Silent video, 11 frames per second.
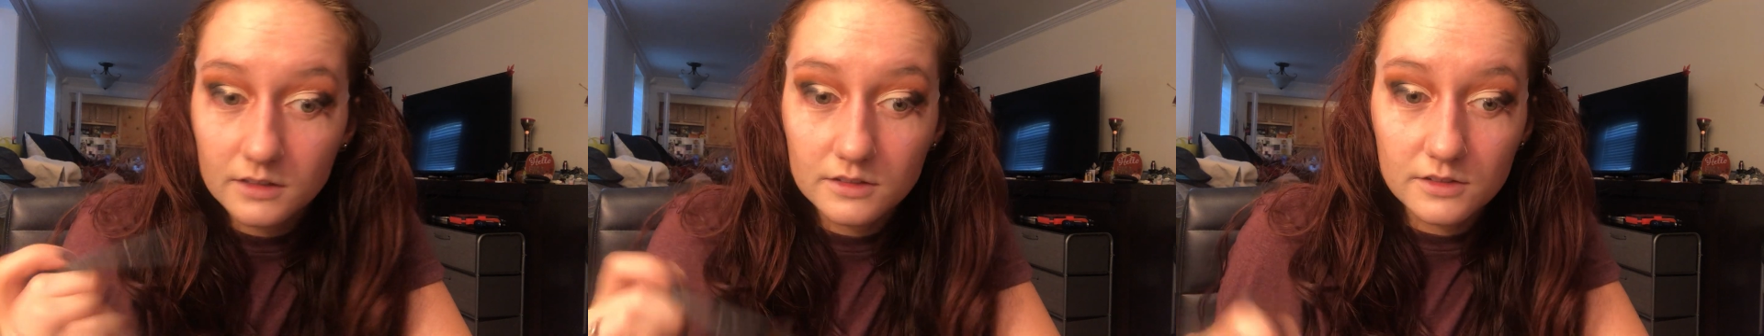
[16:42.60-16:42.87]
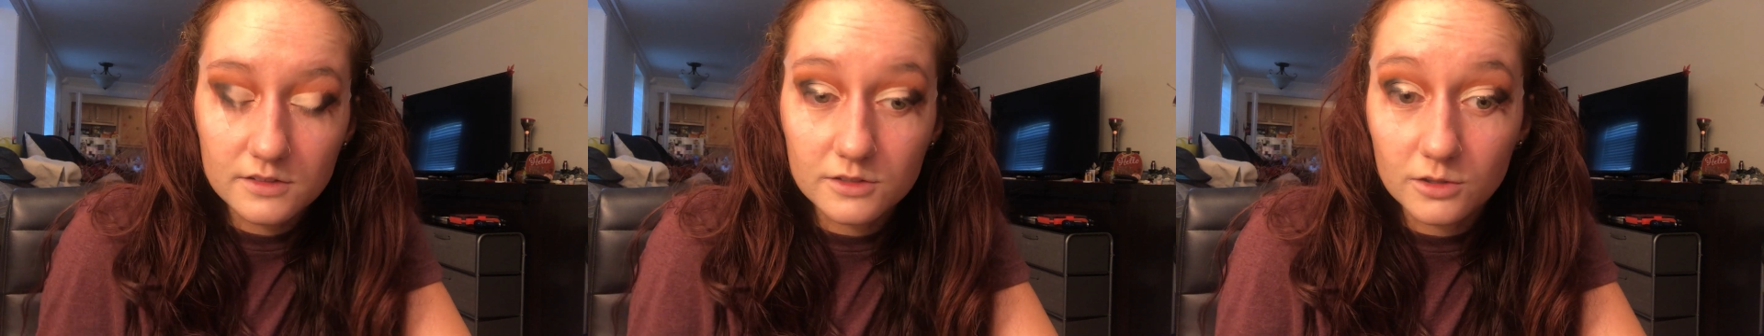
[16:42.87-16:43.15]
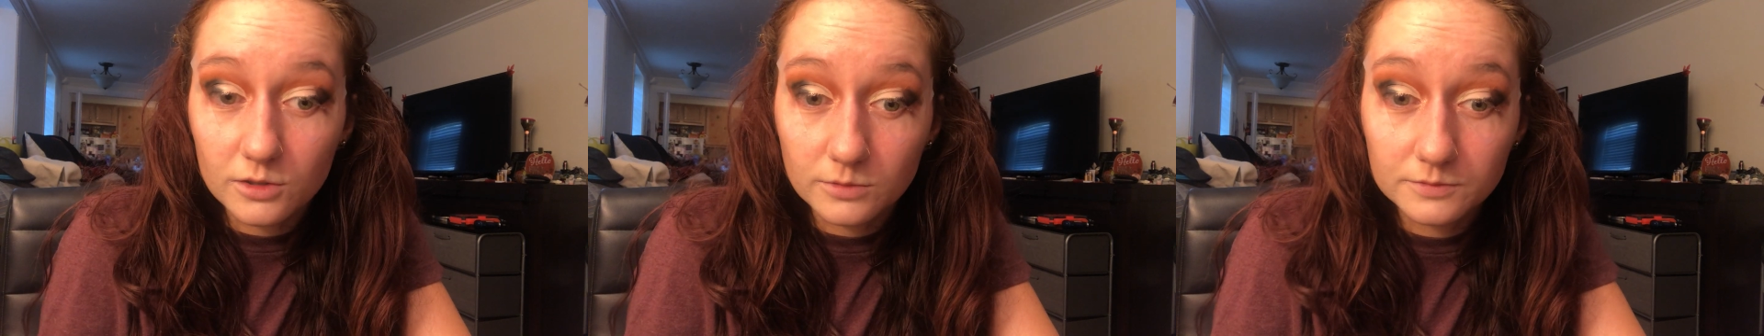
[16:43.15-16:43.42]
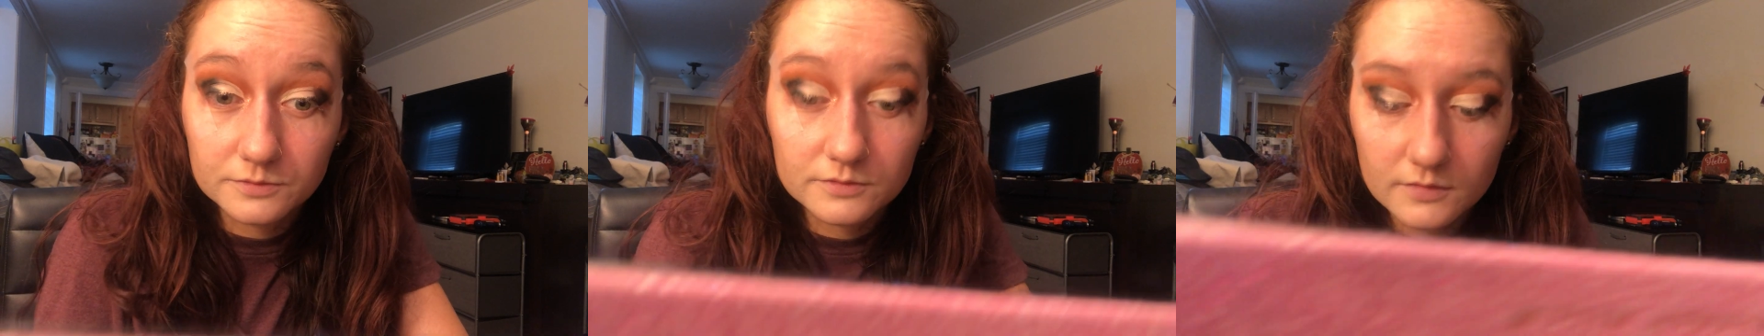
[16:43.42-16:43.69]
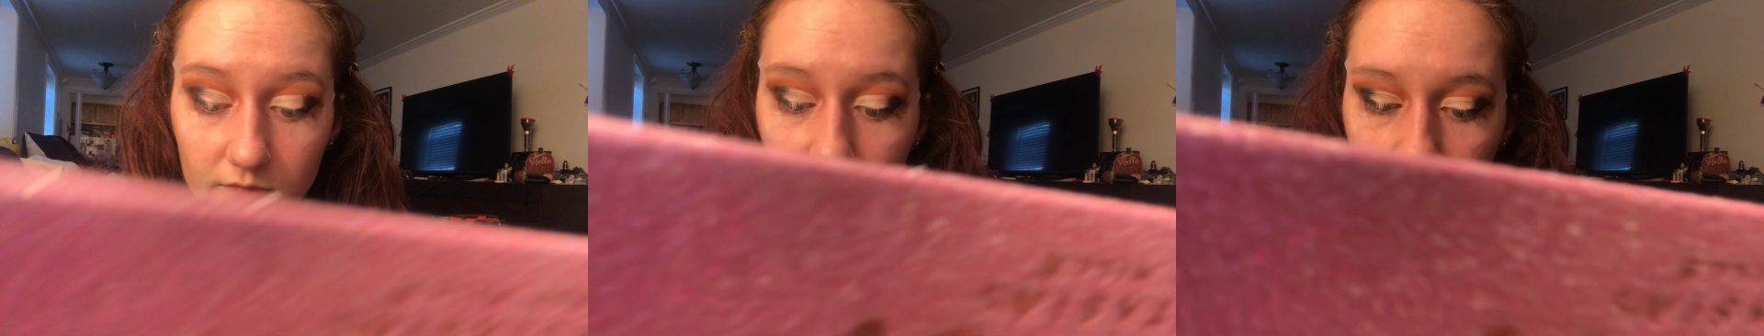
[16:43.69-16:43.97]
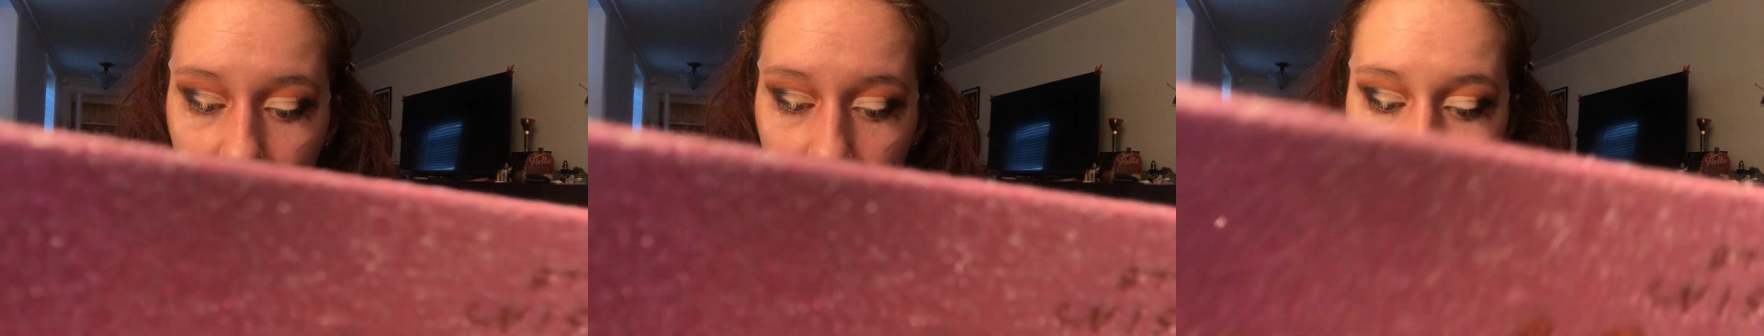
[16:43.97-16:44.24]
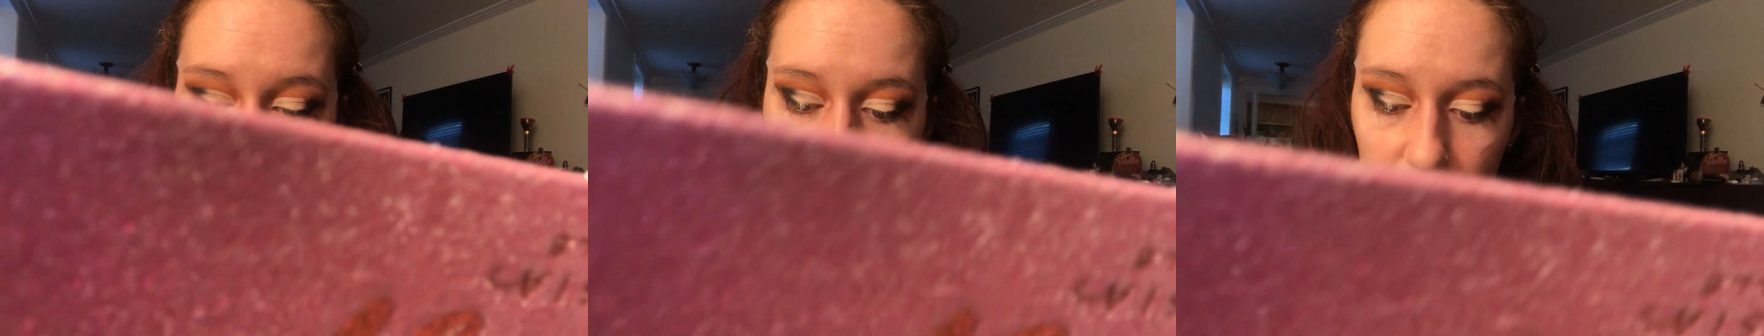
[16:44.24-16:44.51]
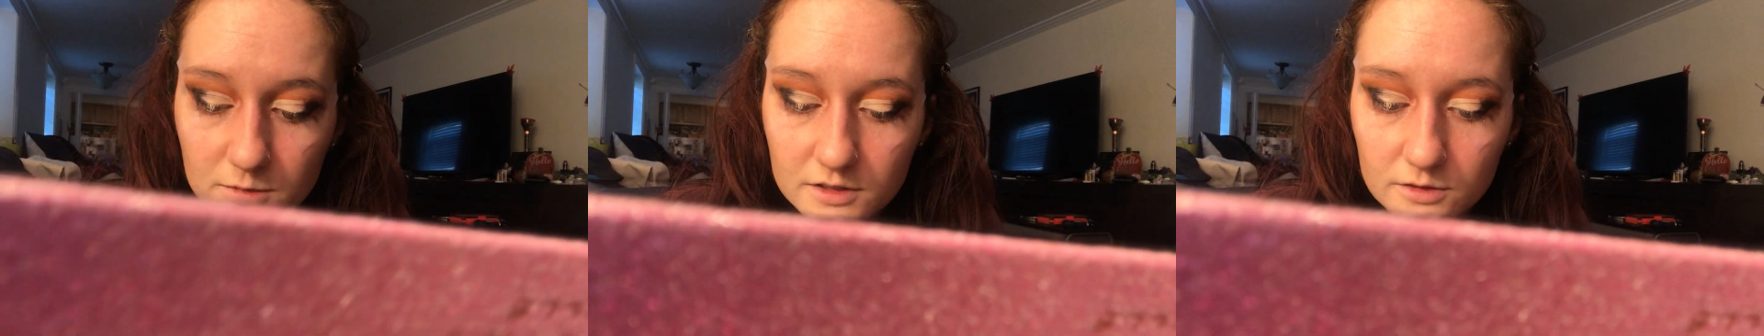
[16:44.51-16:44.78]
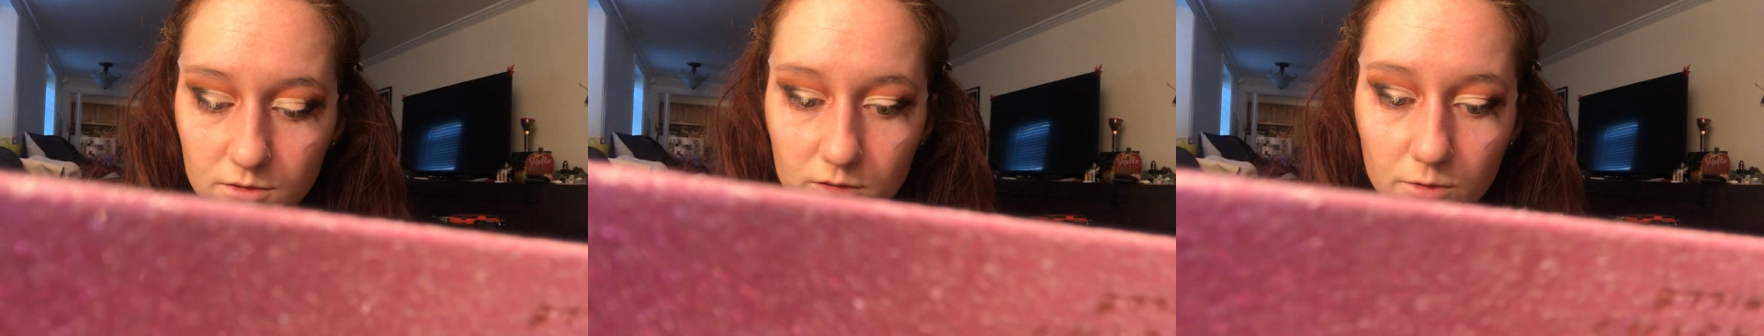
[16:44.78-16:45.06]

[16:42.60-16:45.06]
So that seems to really